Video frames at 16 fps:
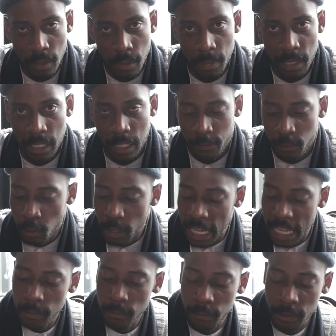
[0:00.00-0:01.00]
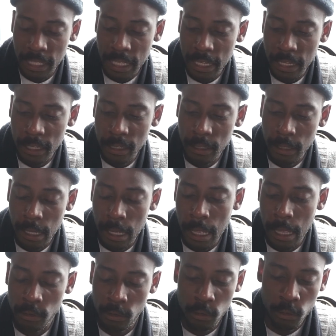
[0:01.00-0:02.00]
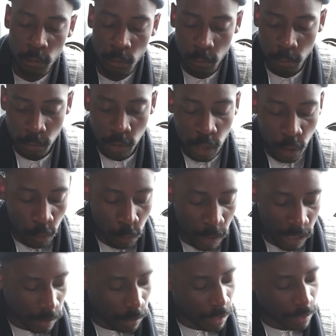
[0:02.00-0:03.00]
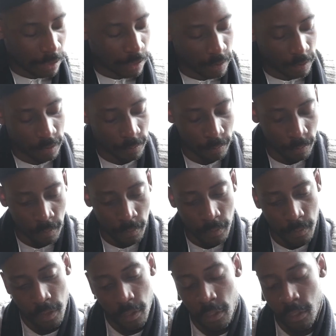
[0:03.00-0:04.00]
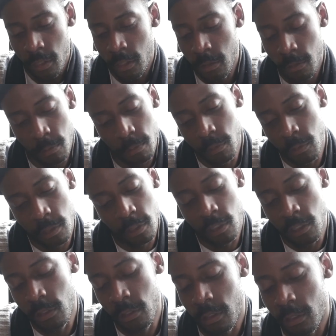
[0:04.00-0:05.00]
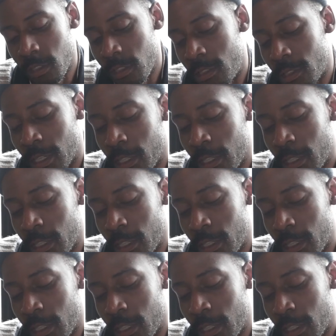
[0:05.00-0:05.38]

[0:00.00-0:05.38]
But like if you aim for that and you know where the line is, you, it's